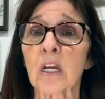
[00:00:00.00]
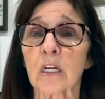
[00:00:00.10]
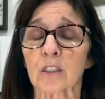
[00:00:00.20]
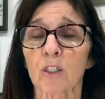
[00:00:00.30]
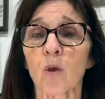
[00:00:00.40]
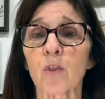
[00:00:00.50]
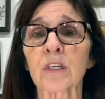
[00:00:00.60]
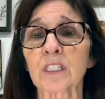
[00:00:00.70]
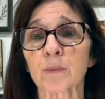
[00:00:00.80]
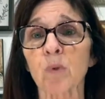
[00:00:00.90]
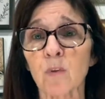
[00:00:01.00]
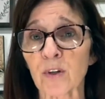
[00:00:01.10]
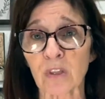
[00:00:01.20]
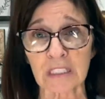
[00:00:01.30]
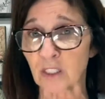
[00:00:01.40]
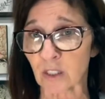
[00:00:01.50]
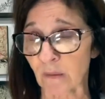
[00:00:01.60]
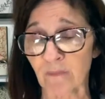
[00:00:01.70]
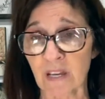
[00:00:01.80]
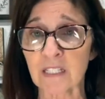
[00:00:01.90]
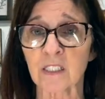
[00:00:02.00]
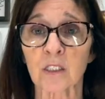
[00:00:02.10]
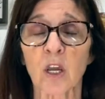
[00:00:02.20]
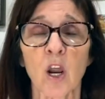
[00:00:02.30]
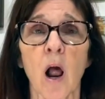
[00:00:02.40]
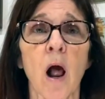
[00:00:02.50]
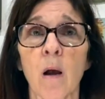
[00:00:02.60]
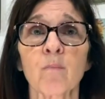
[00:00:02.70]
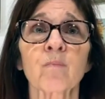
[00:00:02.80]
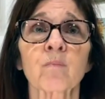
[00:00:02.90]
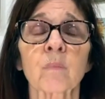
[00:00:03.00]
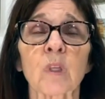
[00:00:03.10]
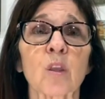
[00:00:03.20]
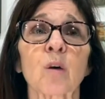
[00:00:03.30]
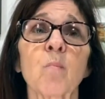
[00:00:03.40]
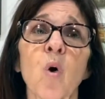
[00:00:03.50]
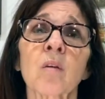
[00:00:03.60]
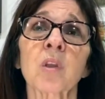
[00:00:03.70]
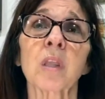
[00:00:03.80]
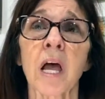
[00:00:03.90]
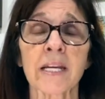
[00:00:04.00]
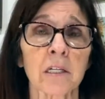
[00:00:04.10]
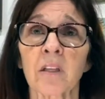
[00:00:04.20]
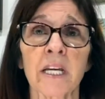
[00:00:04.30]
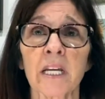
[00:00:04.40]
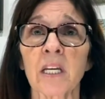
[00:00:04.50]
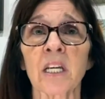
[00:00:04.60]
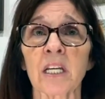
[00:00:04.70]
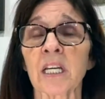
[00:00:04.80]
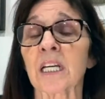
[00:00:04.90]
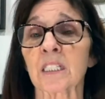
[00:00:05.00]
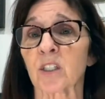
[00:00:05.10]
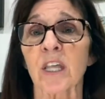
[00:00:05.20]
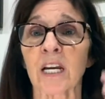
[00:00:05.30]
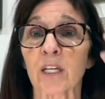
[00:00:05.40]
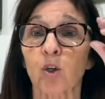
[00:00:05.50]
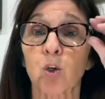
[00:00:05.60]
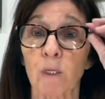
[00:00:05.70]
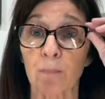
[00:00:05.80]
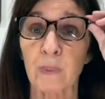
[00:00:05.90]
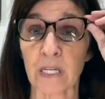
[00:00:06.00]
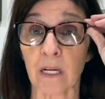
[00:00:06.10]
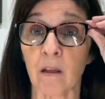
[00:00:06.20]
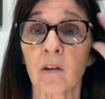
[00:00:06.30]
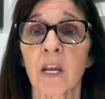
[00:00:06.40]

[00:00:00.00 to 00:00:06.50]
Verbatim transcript: So the smoother the surface, um, the more likely it is that it could peel.